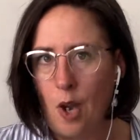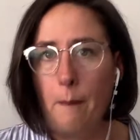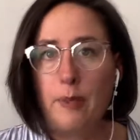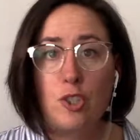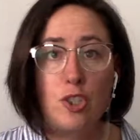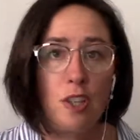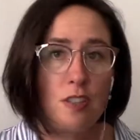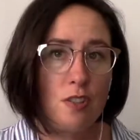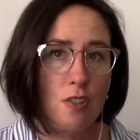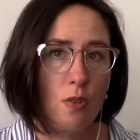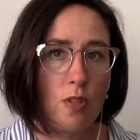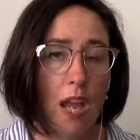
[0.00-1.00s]
But
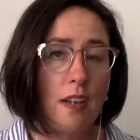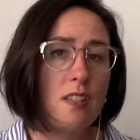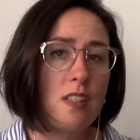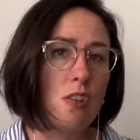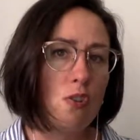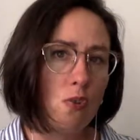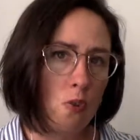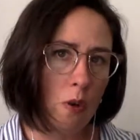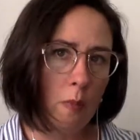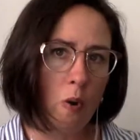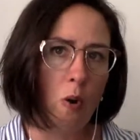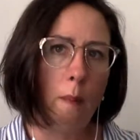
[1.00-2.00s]
just know that is a
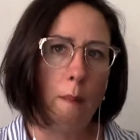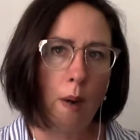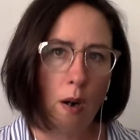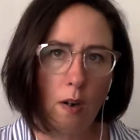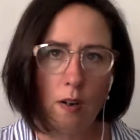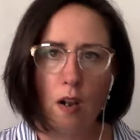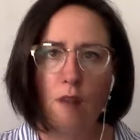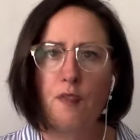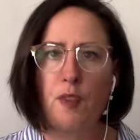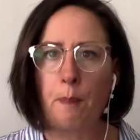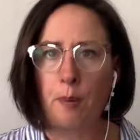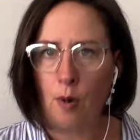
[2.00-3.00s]
normal part of
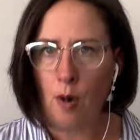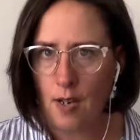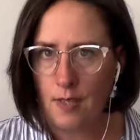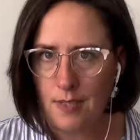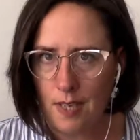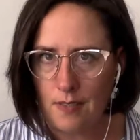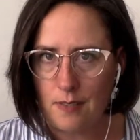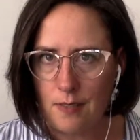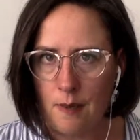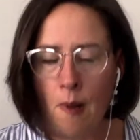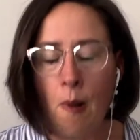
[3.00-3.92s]
the process.